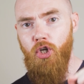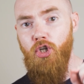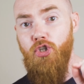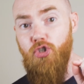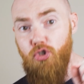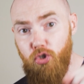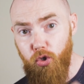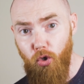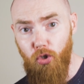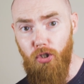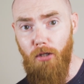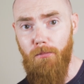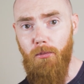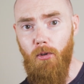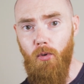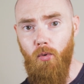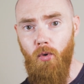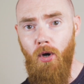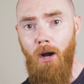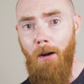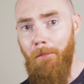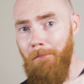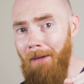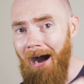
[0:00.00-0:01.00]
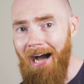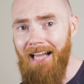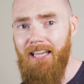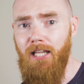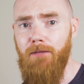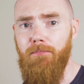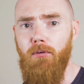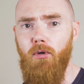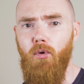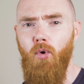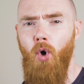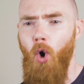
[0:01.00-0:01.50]
Controllable,
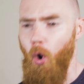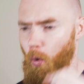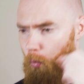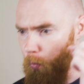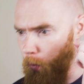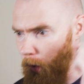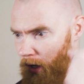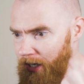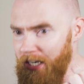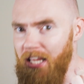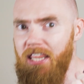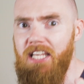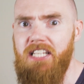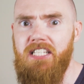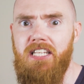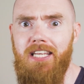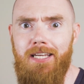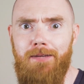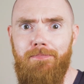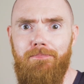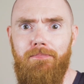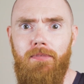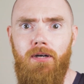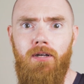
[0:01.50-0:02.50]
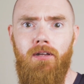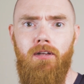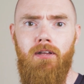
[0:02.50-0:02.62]
malleable, one of the team.